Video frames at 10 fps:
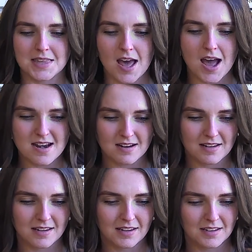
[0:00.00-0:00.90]
that?
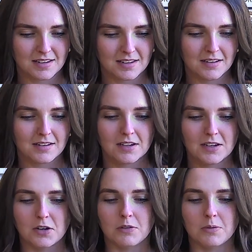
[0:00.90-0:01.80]

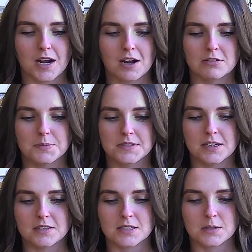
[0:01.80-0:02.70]
When I go
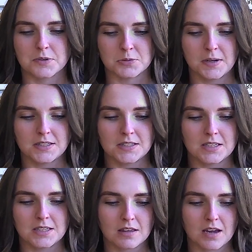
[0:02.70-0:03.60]
upstairs to brush my
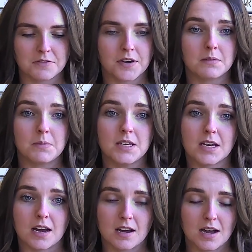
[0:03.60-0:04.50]
teeth, I find
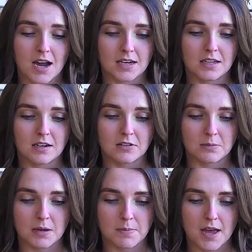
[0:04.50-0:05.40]
Mia hiding under
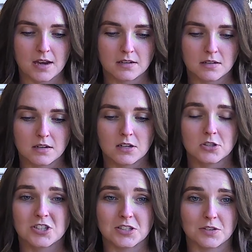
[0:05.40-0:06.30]
my bed.
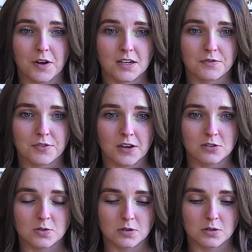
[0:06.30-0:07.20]
She's afraid of
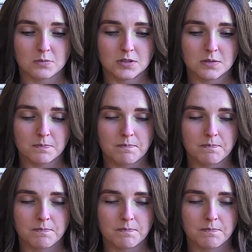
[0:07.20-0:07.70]
thunderstorms.